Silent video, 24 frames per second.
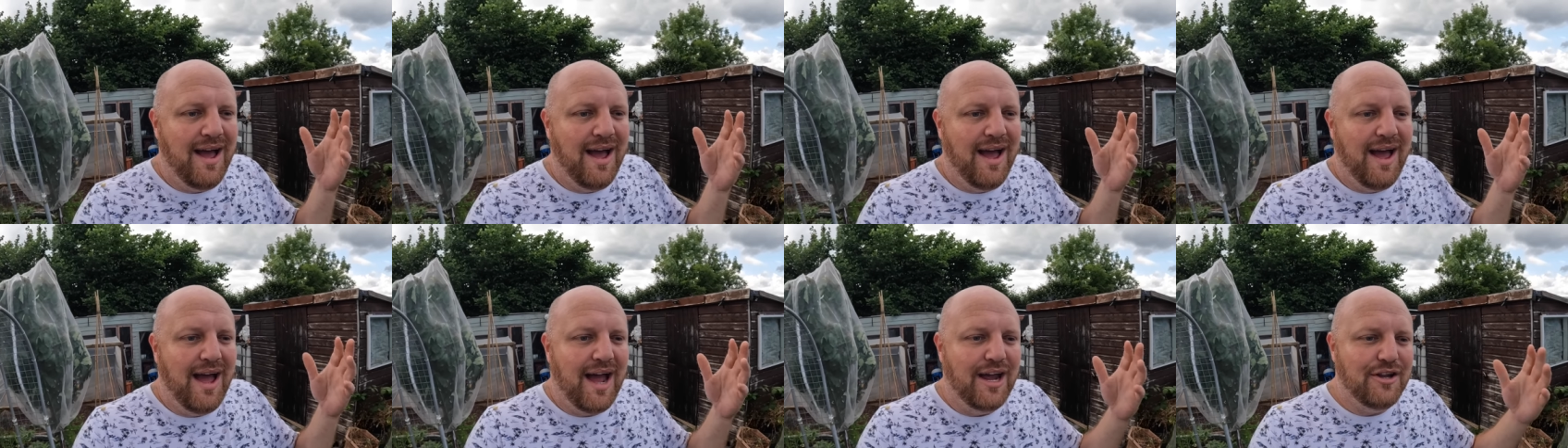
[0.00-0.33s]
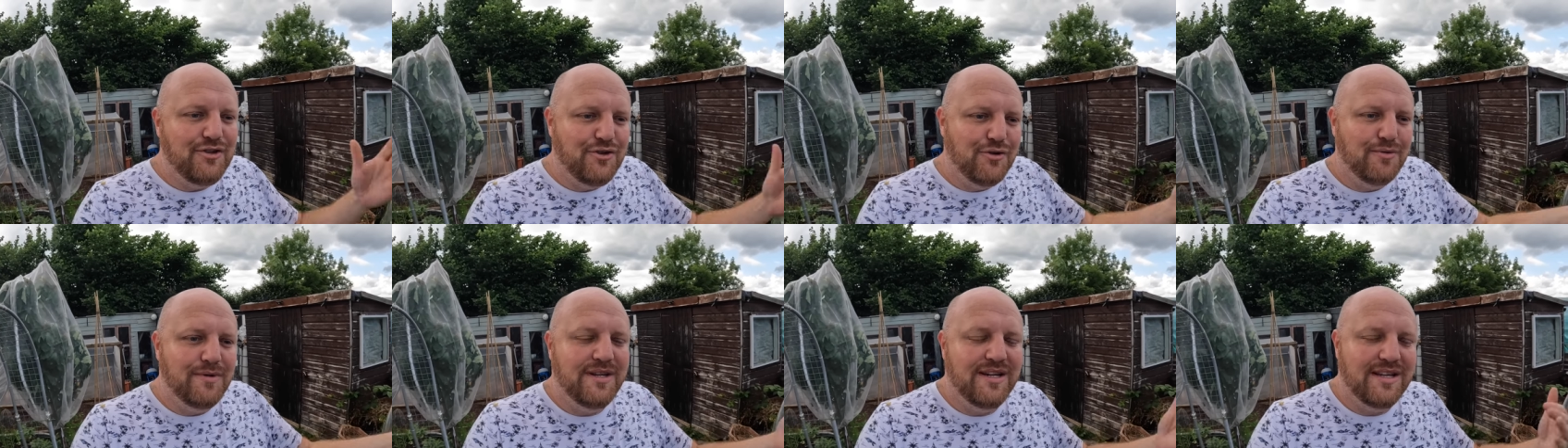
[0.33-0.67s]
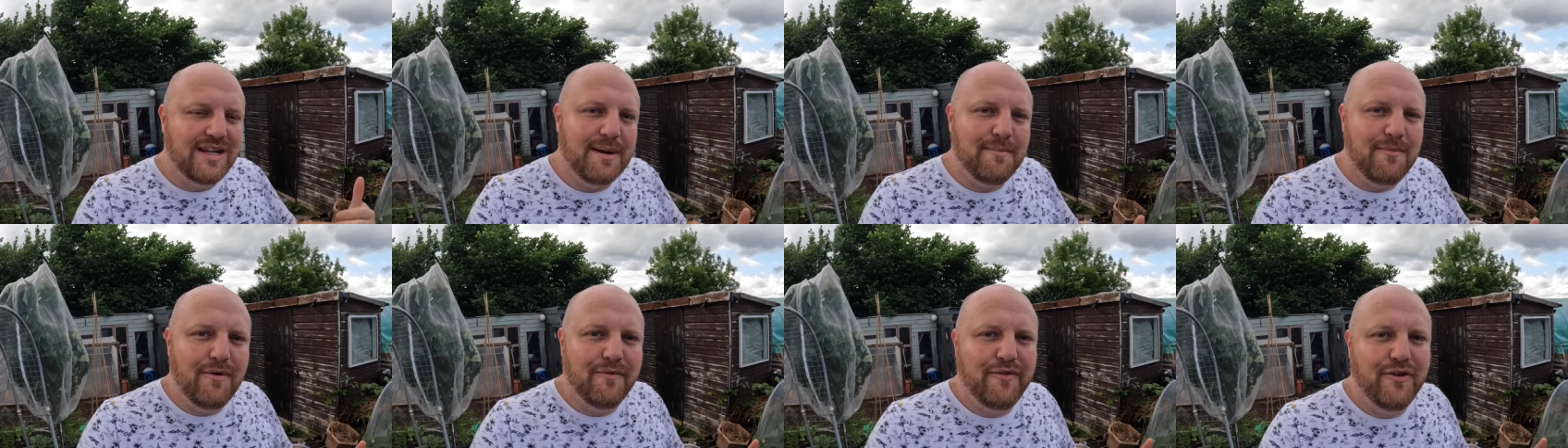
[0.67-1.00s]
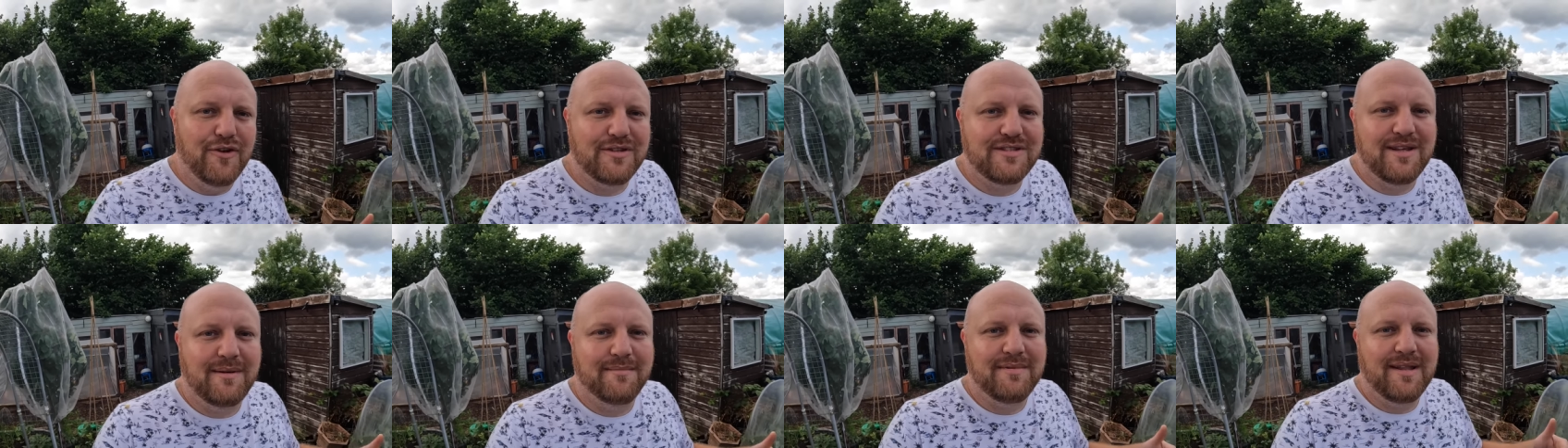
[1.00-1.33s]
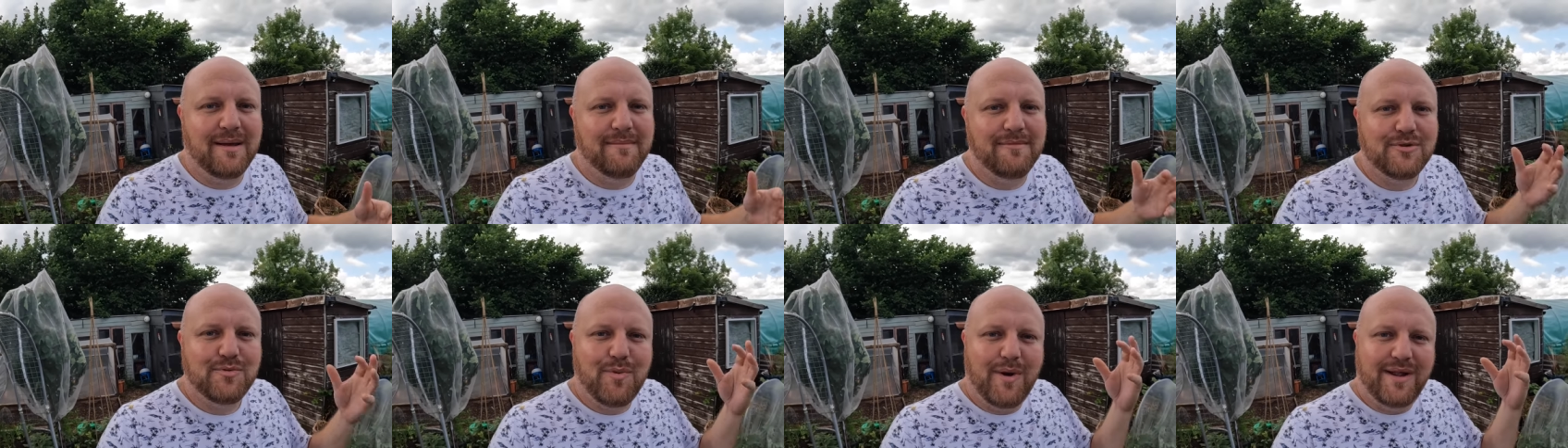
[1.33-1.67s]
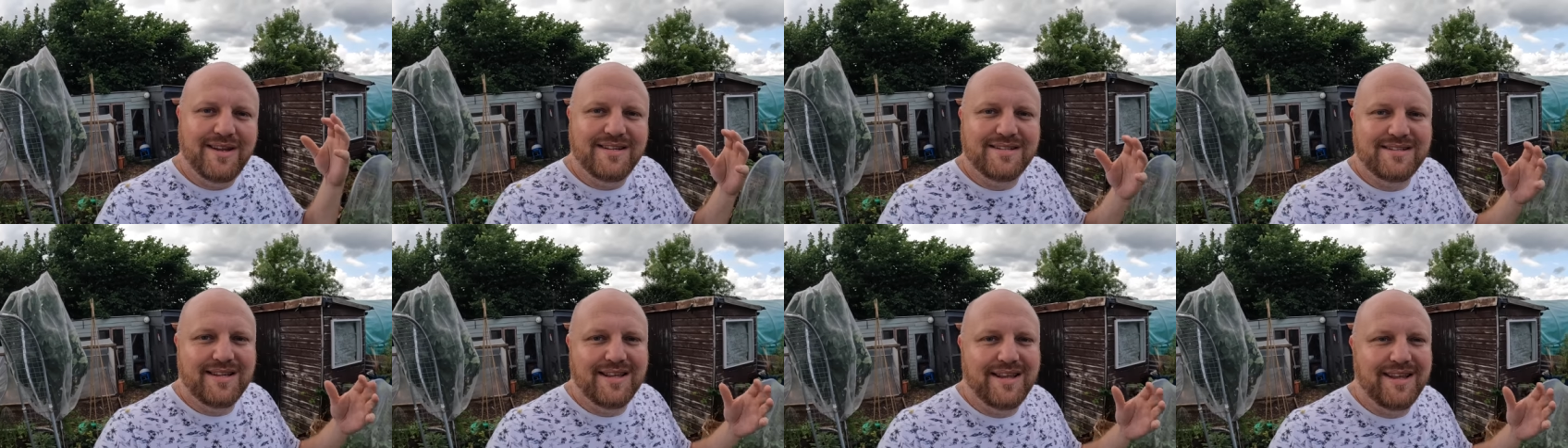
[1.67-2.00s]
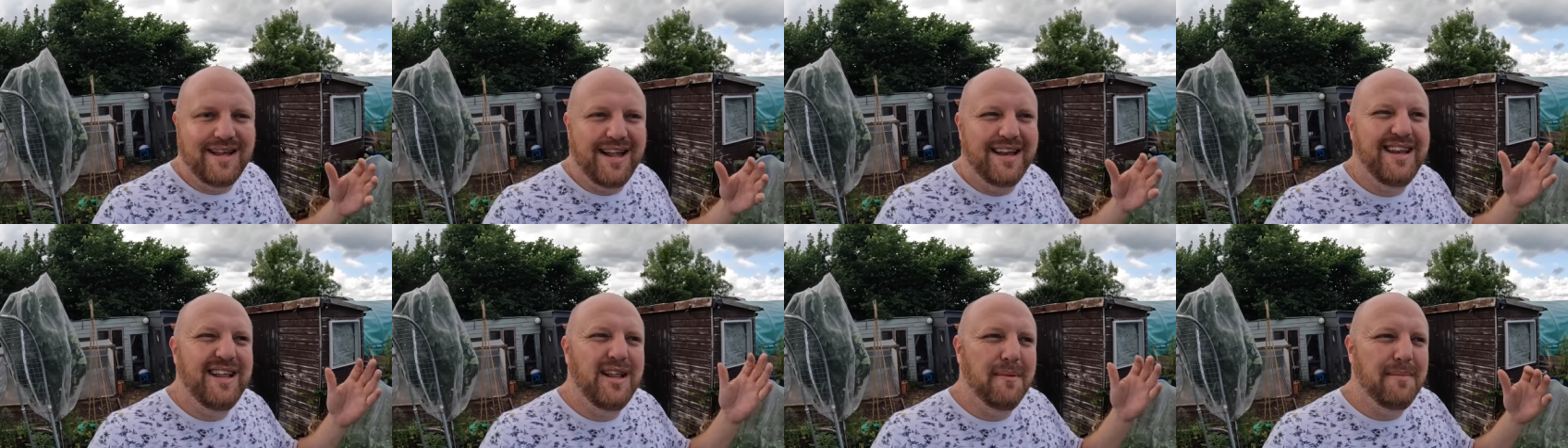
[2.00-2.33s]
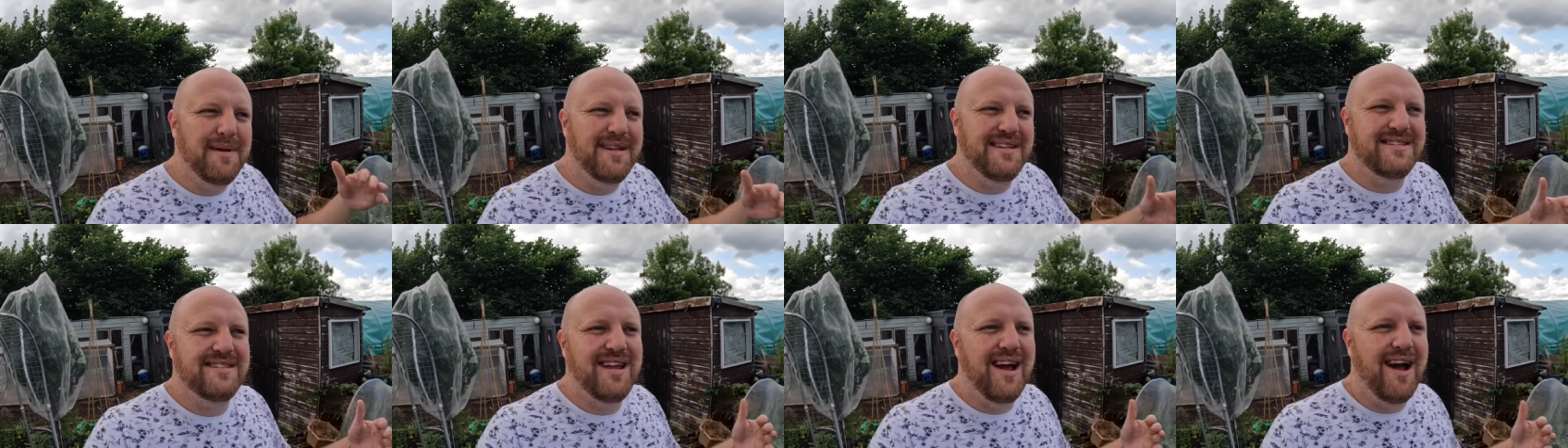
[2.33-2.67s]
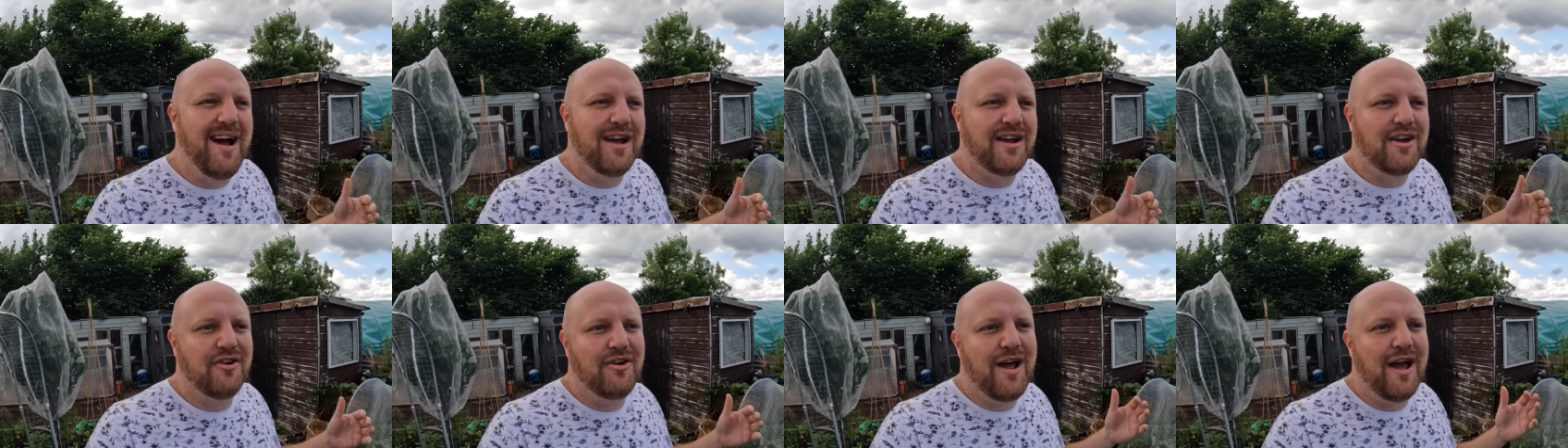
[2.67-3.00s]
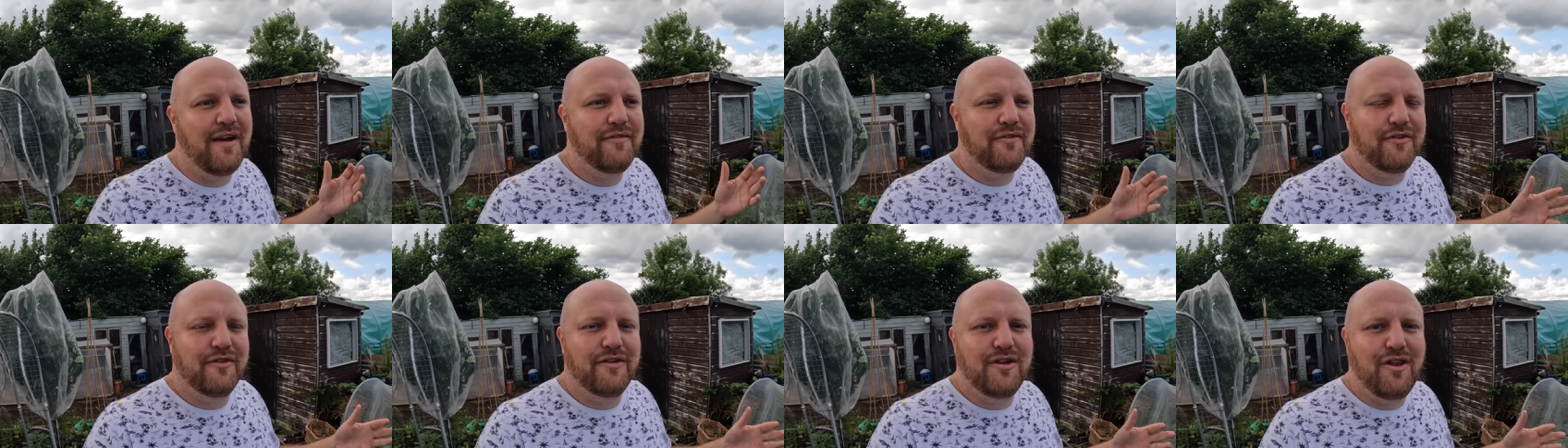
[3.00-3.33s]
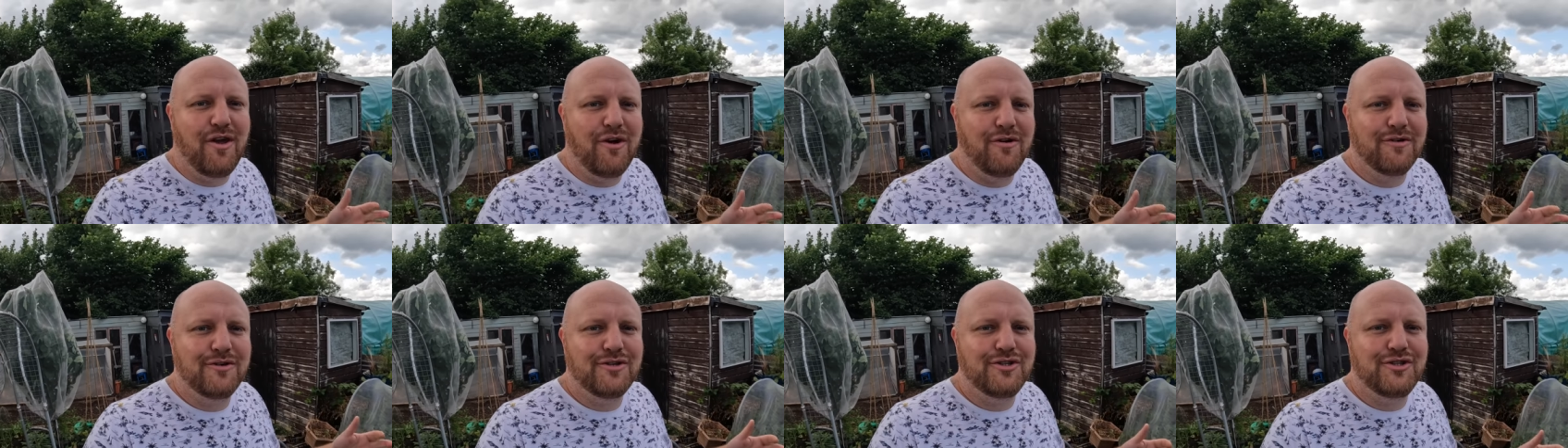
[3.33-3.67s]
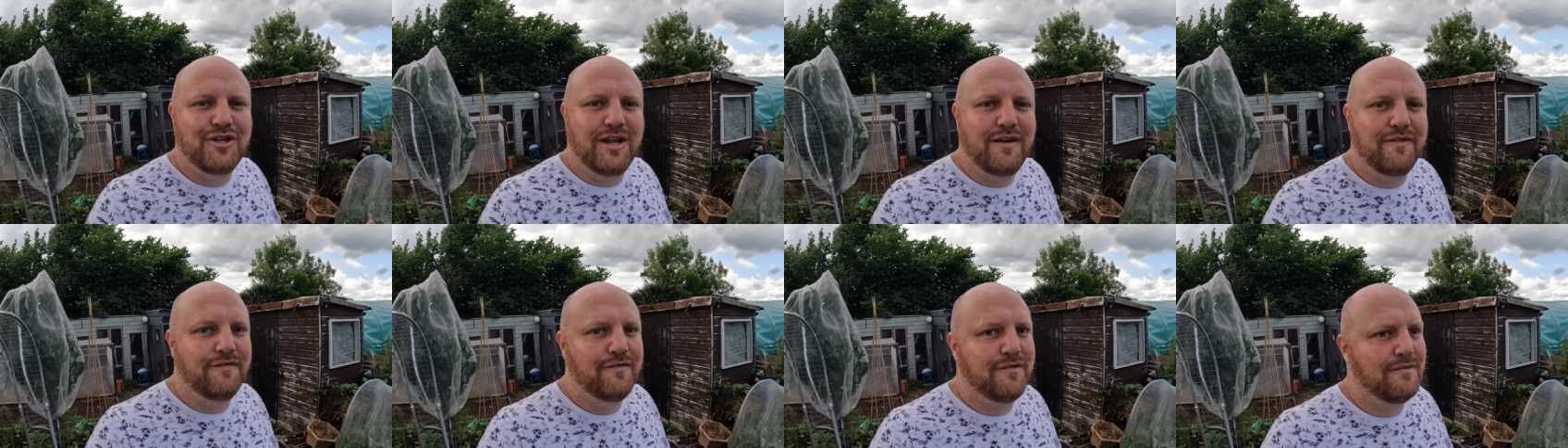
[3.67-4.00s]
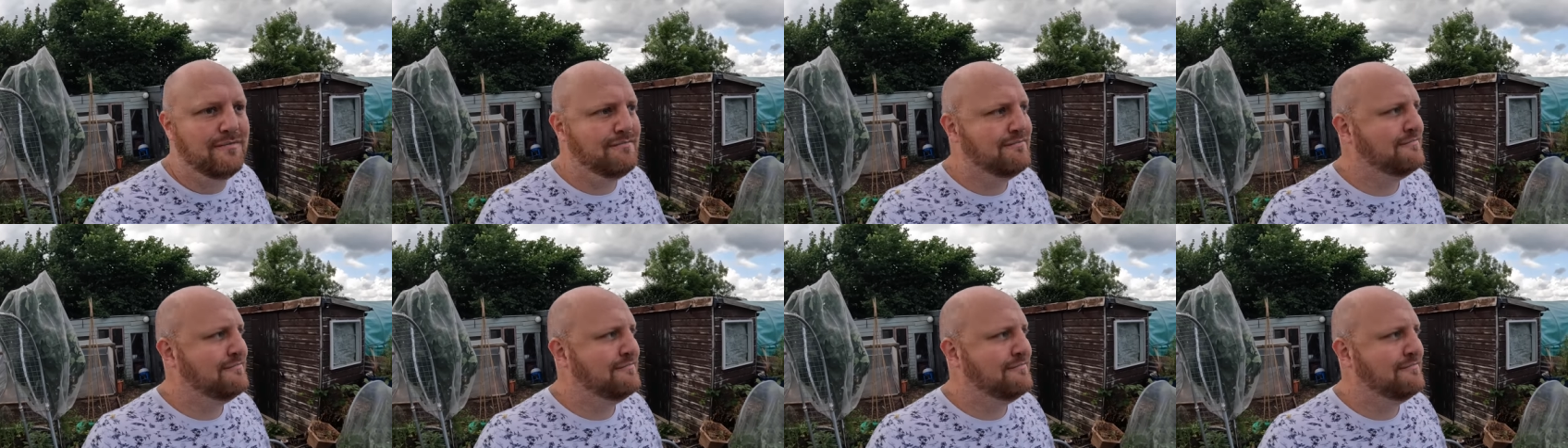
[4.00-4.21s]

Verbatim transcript: I do need to come over here sometimes when it's a little bit darker after a long shift.